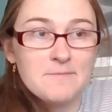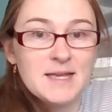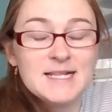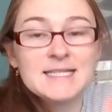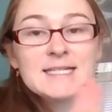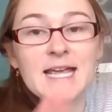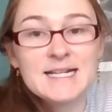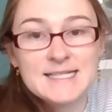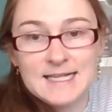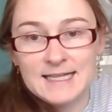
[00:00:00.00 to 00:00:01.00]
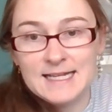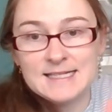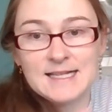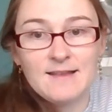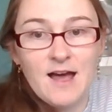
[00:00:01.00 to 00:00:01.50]
instigates and
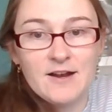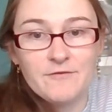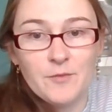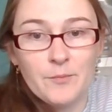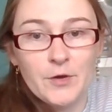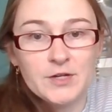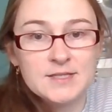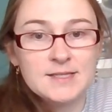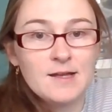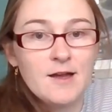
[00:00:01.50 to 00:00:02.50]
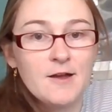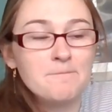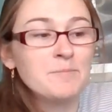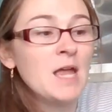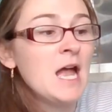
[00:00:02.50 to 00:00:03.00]
leads a lot of the books
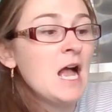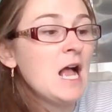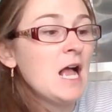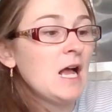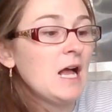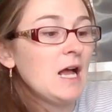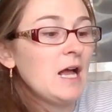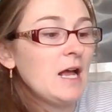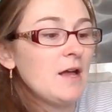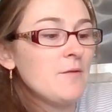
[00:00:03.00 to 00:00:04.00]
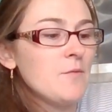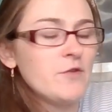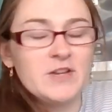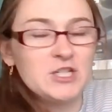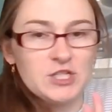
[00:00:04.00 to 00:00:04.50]
and
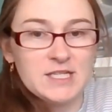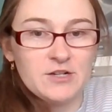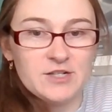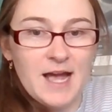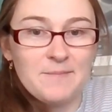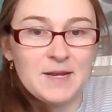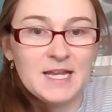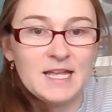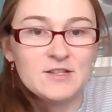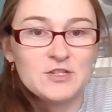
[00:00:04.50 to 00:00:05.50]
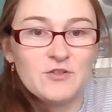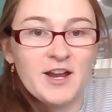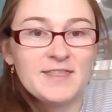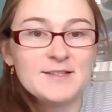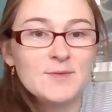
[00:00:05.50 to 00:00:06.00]
motivations that are happening in the
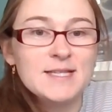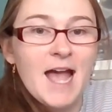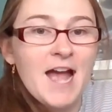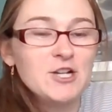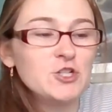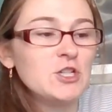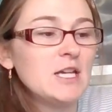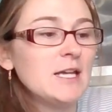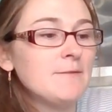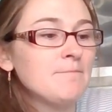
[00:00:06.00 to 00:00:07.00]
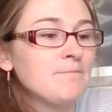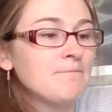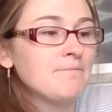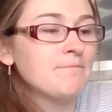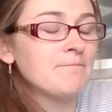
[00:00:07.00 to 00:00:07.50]
story. This was actually,
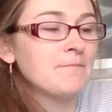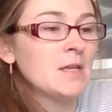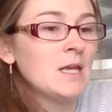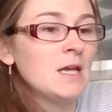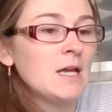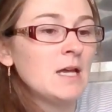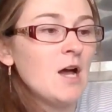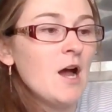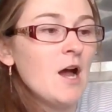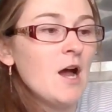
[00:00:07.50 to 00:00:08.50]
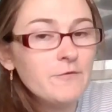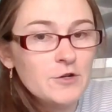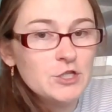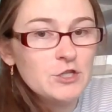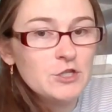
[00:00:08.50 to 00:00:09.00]
of the
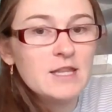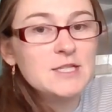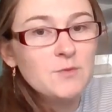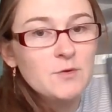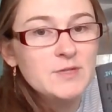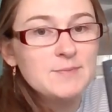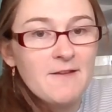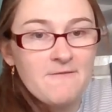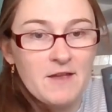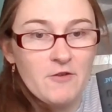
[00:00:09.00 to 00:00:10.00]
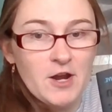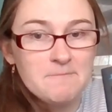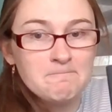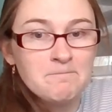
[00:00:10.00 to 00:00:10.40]
first three, this one was my favorite.